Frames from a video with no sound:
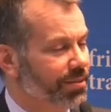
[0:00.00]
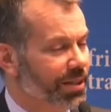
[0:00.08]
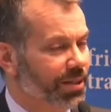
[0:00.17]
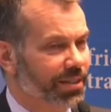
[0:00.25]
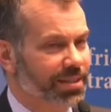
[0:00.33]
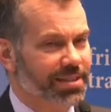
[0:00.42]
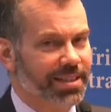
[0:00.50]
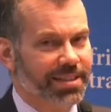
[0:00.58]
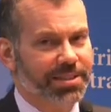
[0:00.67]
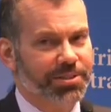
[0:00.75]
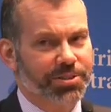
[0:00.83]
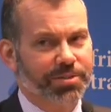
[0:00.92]
We call these the
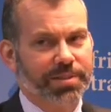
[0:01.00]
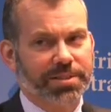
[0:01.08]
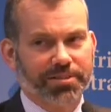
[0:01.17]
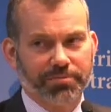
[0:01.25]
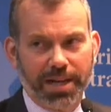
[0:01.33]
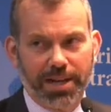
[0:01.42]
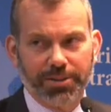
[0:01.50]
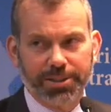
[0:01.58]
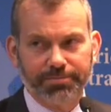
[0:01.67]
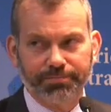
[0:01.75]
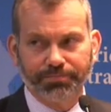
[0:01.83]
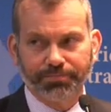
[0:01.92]
instruments of power.